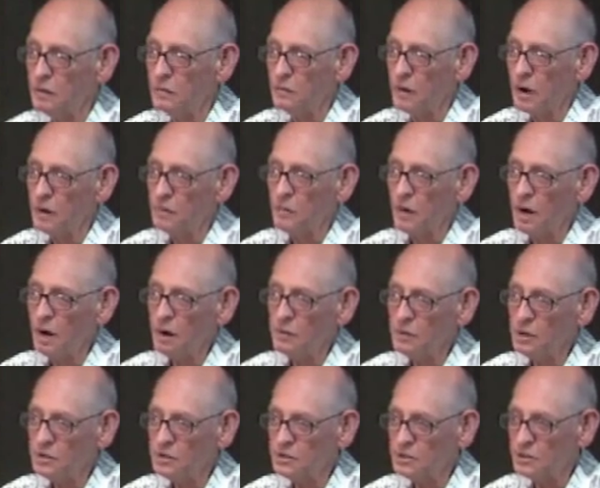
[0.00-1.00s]
My mom
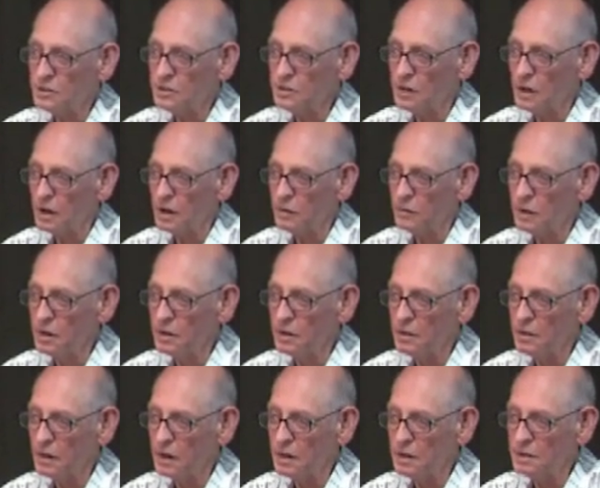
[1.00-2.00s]
used to tell me
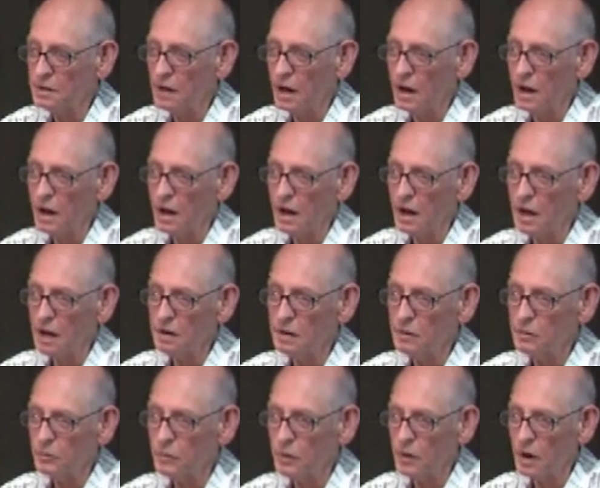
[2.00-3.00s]
that I had a
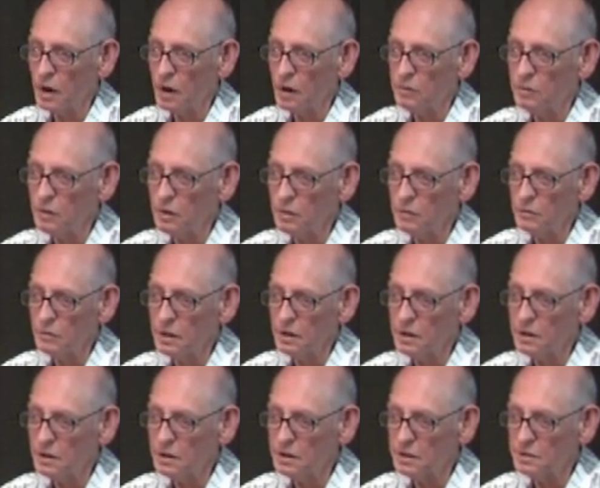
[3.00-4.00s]
problem
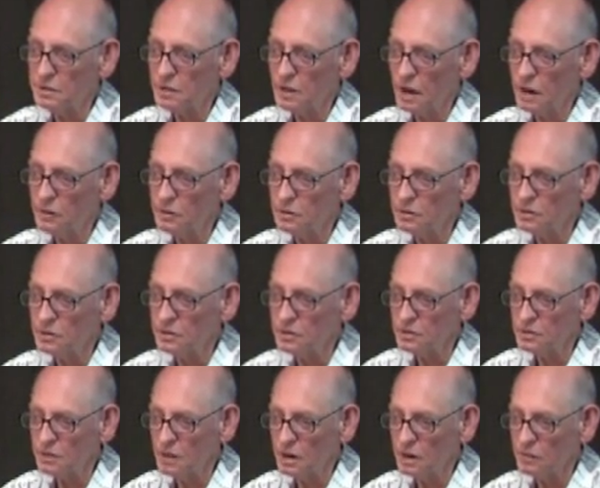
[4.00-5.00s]
because I would just
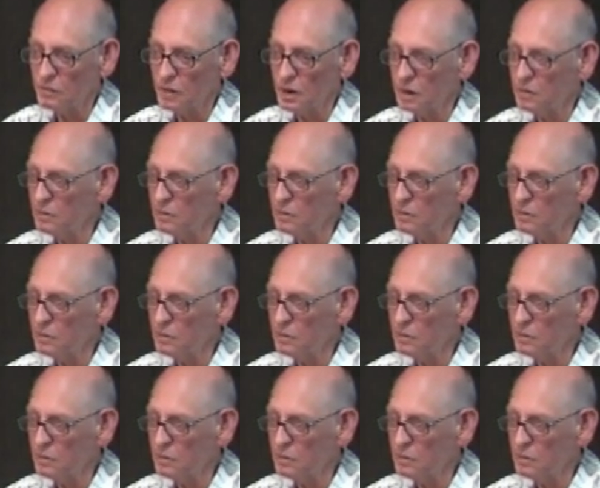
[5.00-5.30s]
start my